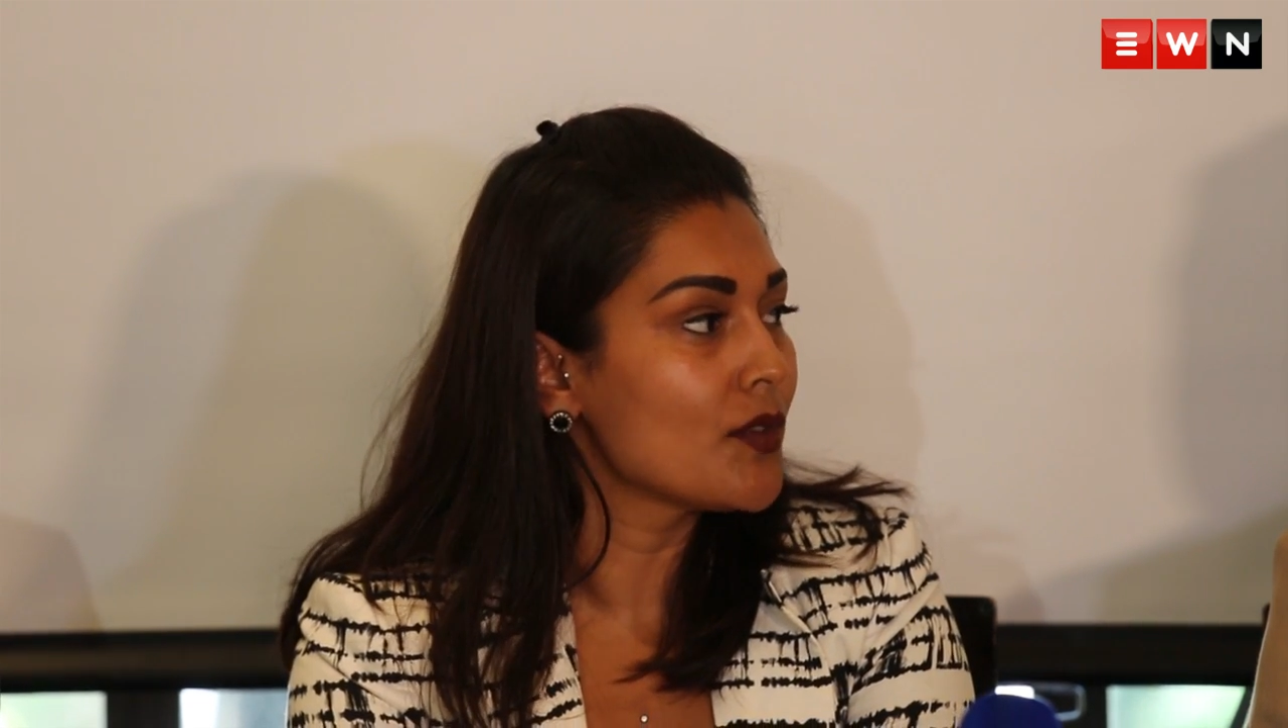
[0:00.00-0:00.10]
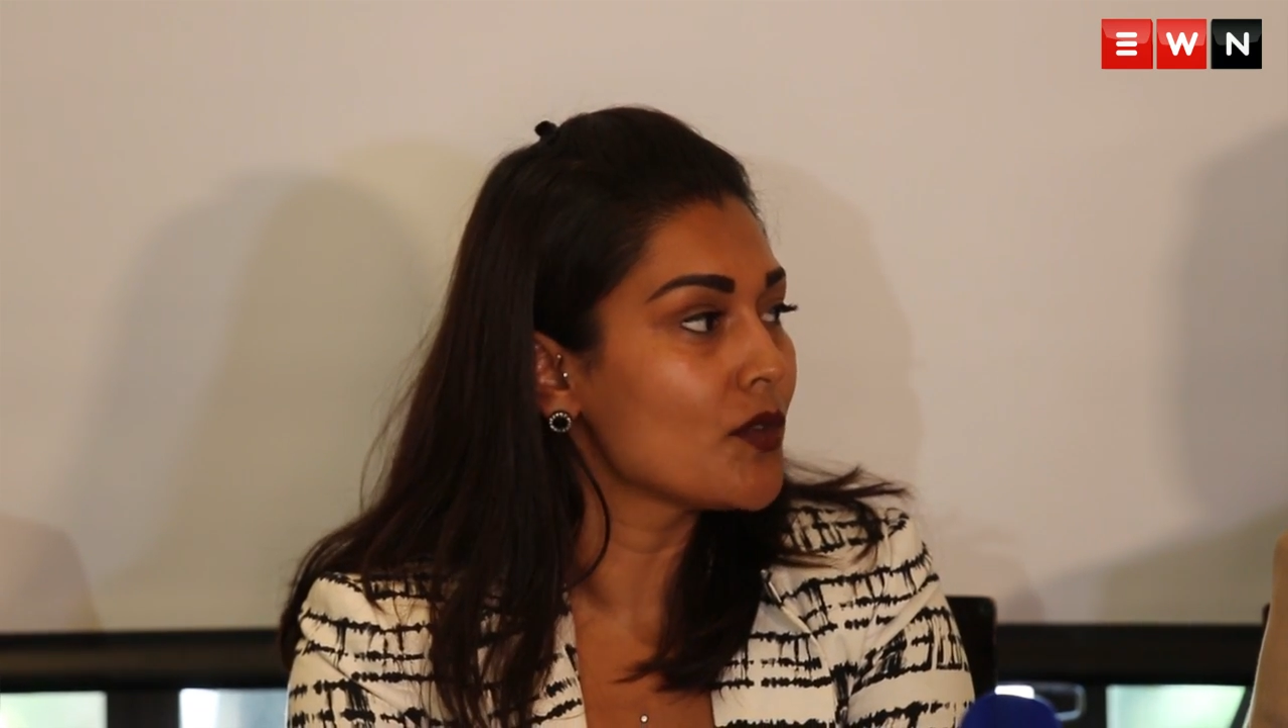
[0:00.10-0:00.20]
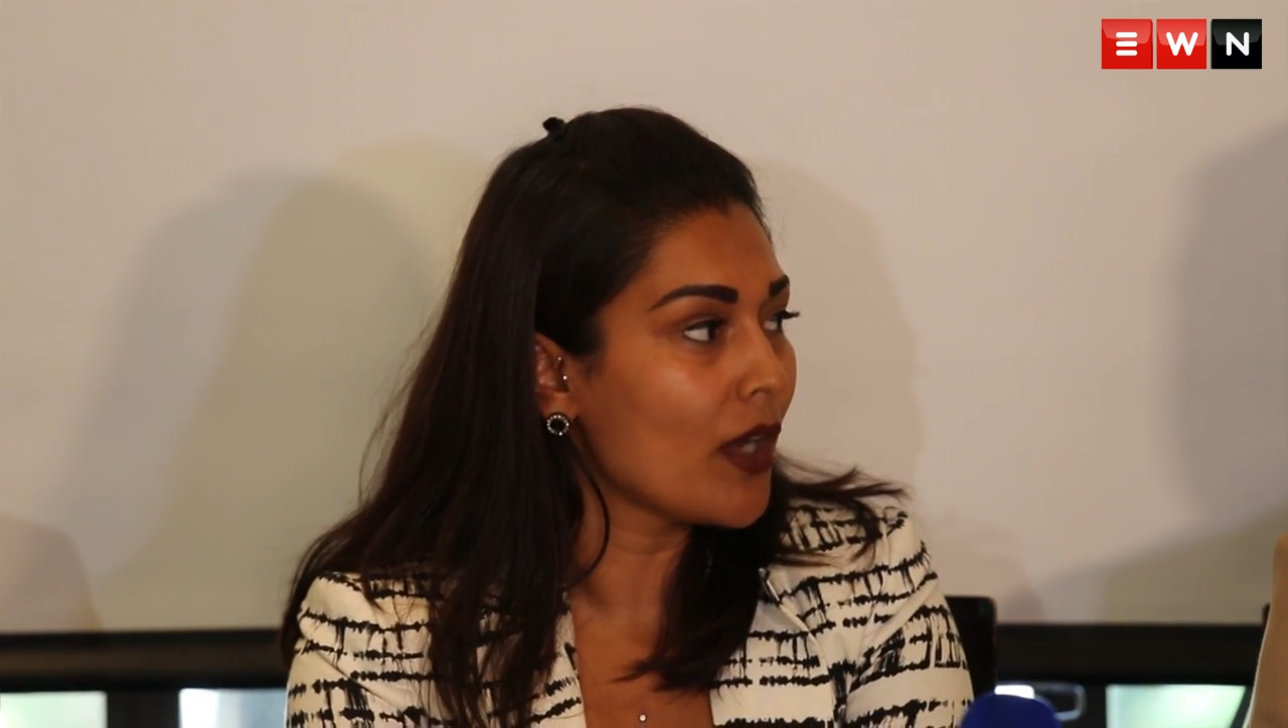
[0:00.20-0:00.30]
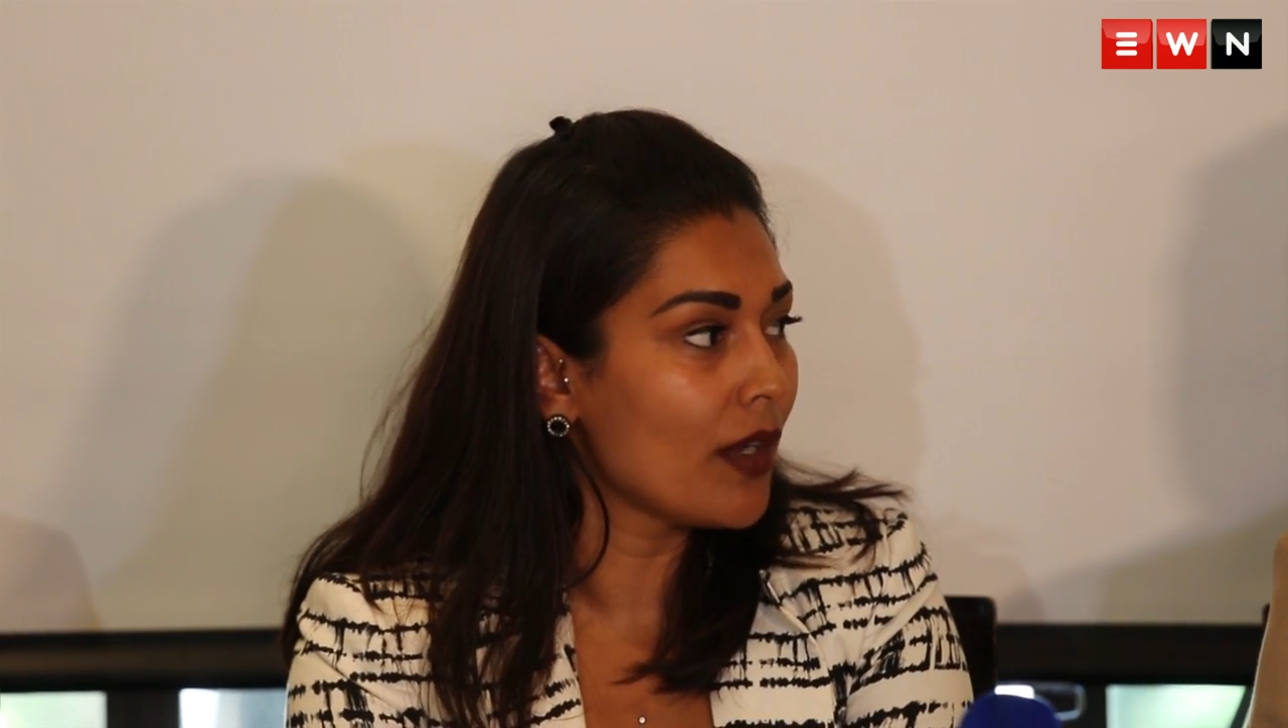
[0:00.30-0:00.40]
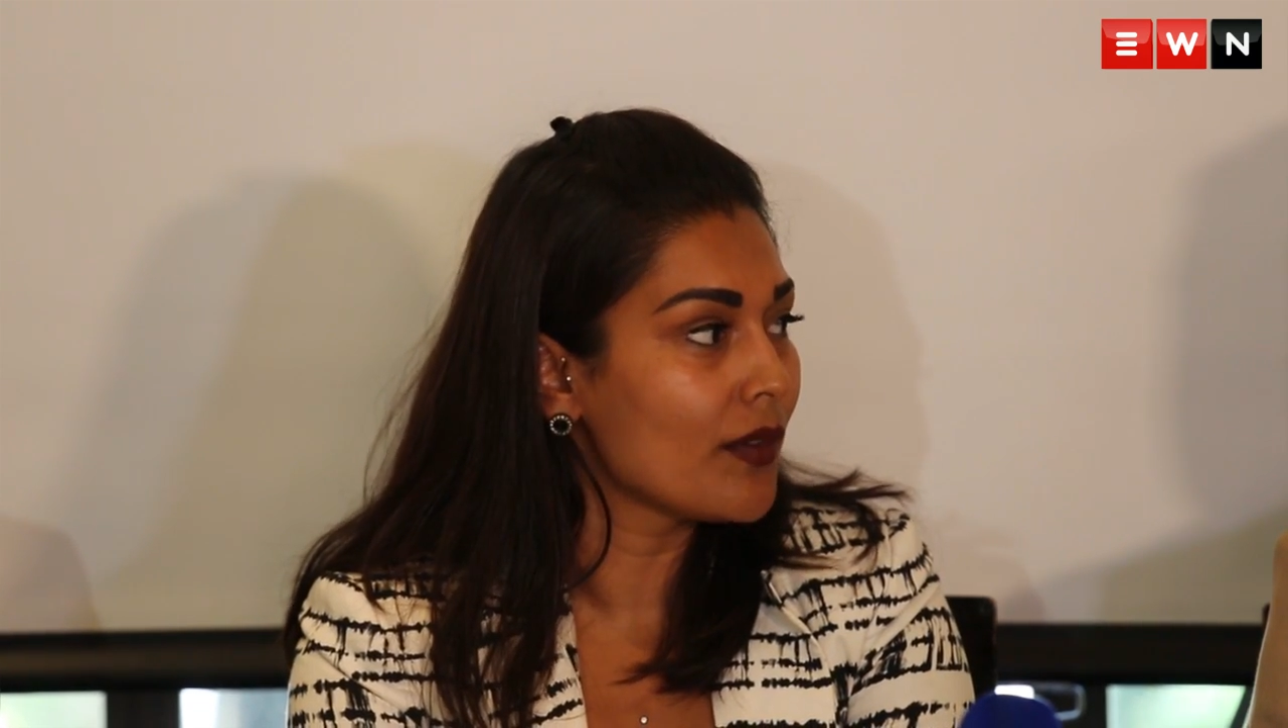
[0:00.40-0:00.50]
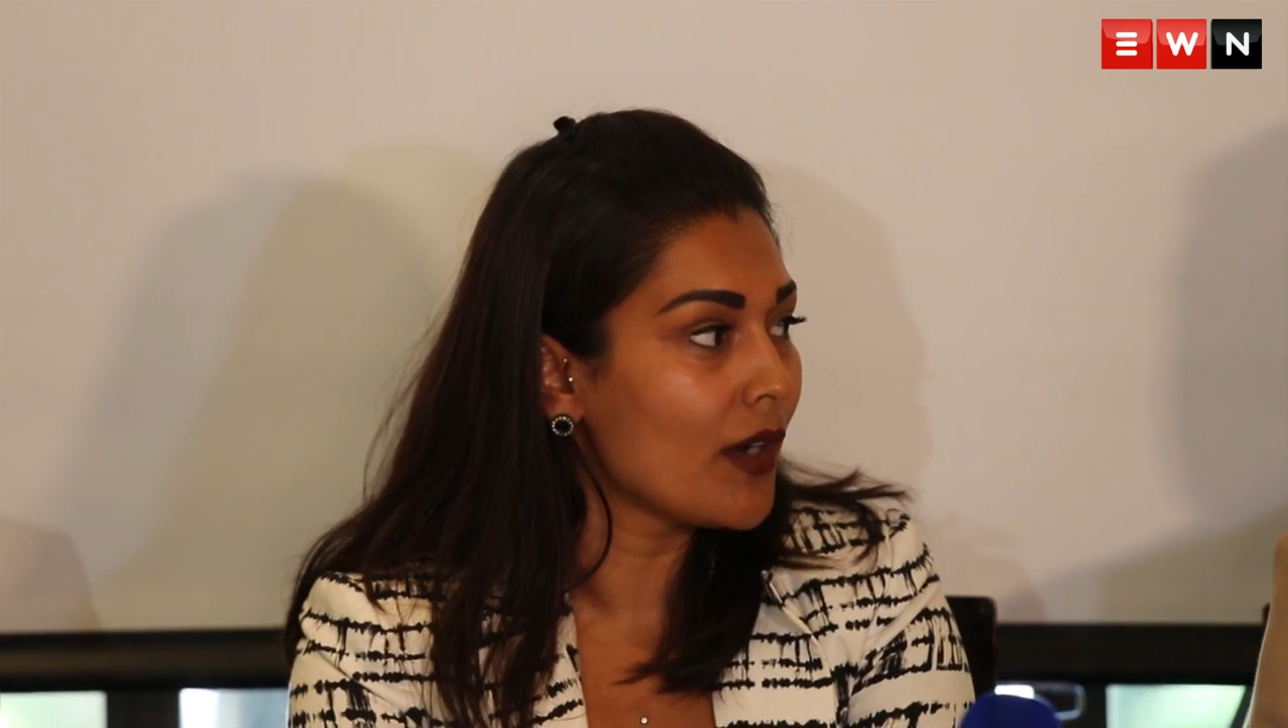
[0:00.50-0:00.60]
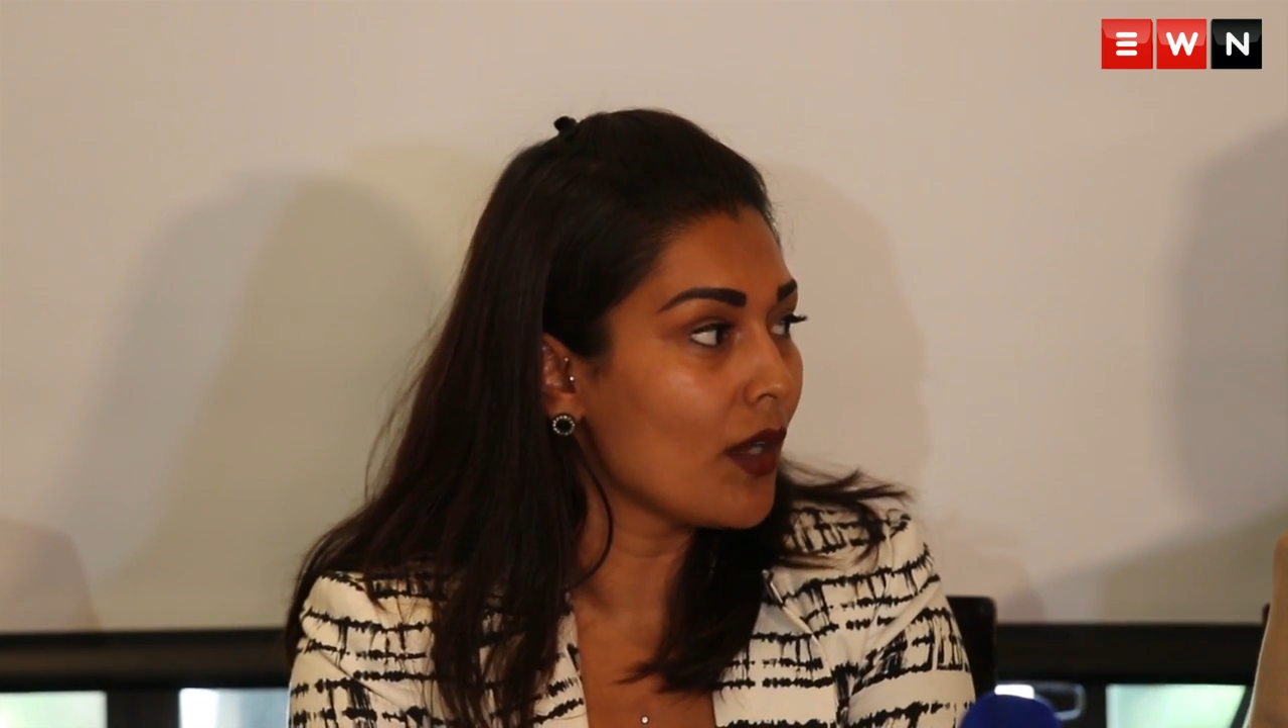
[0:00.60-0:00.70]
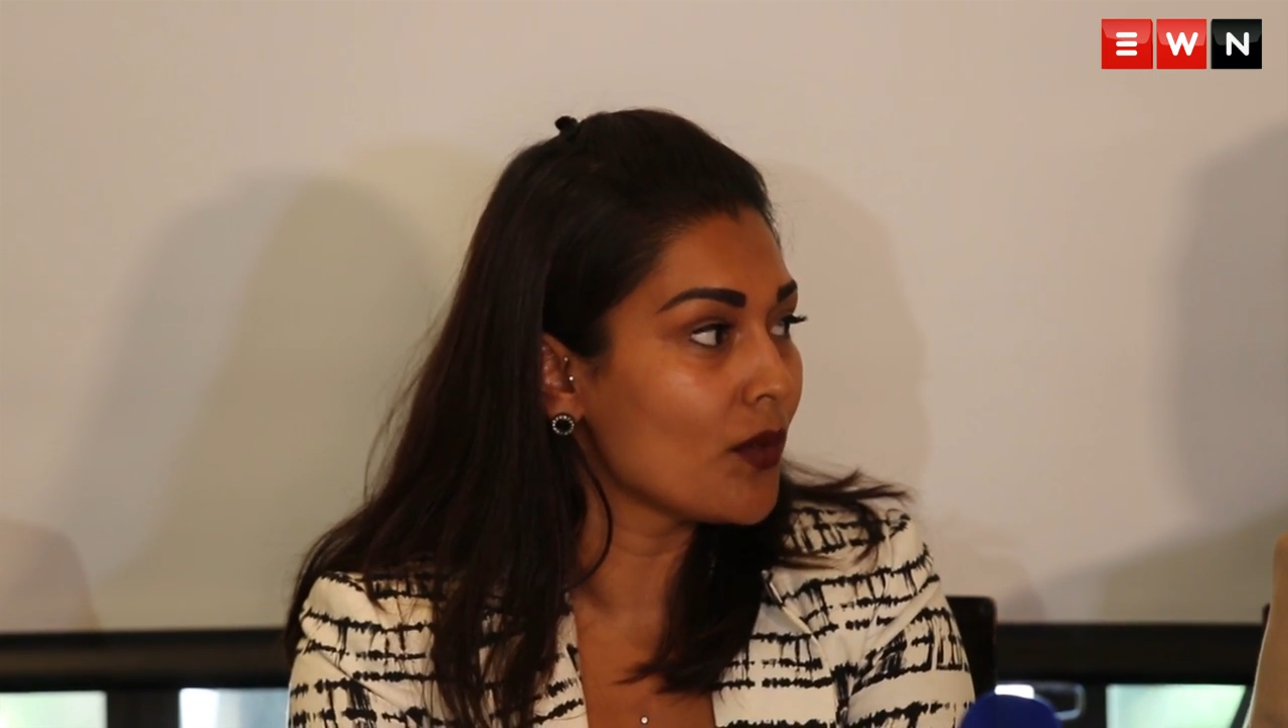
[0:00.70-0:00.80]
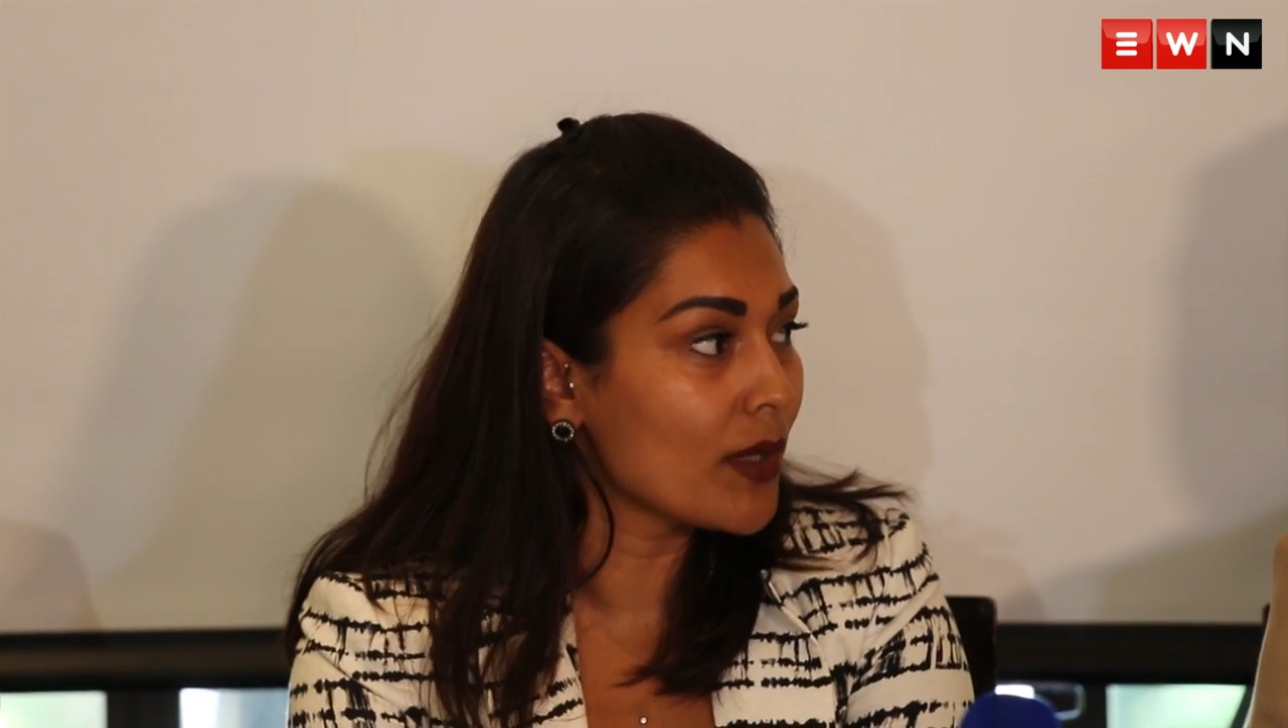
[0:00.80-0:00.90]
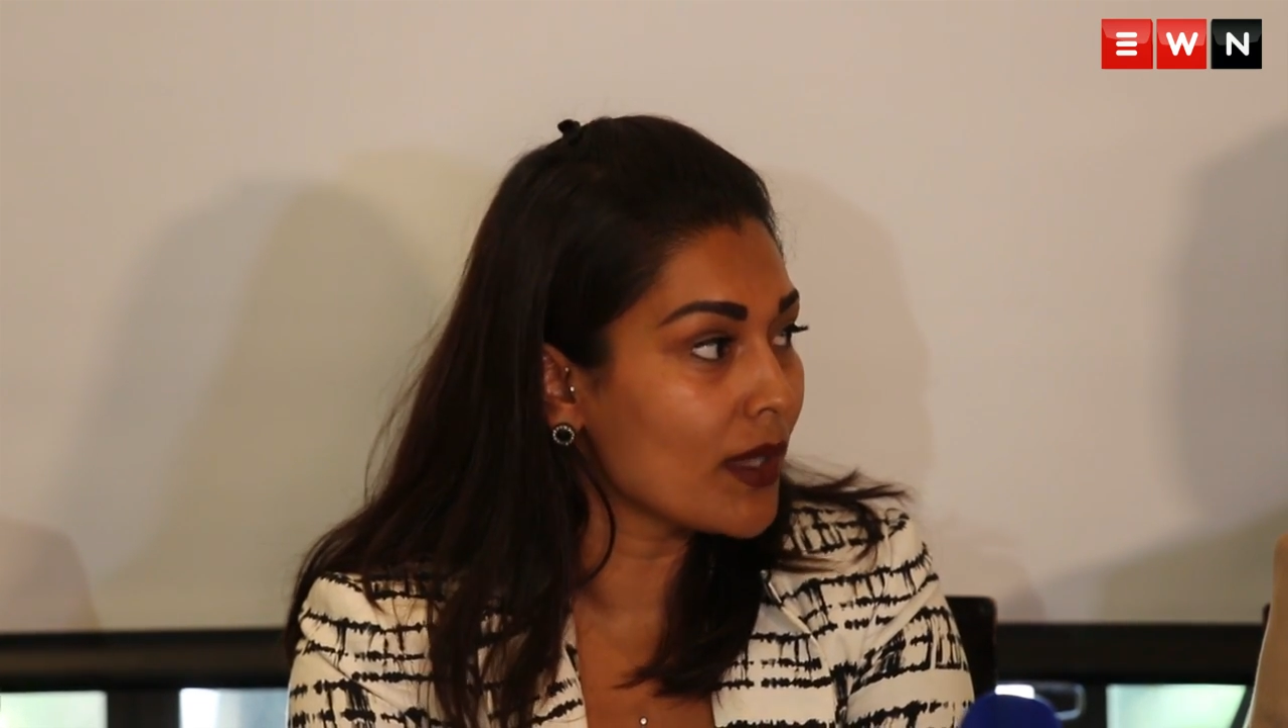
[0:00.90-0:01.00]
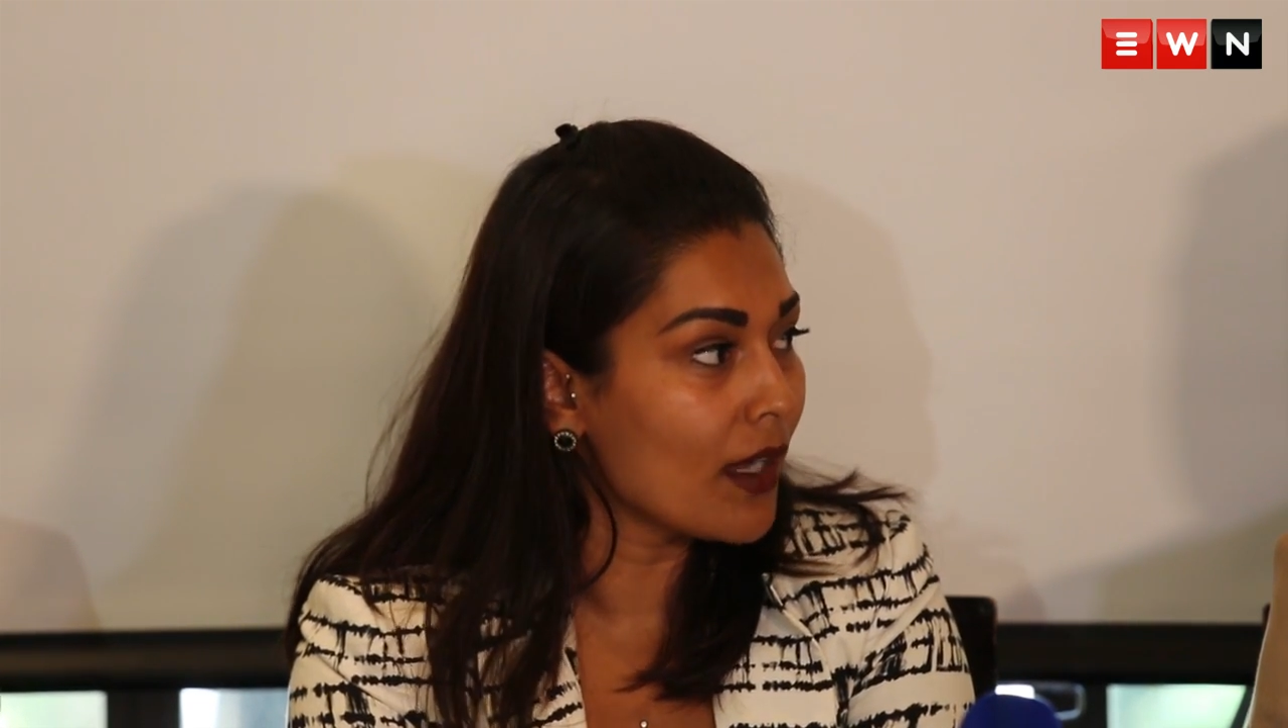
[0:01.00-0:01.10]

to drive around with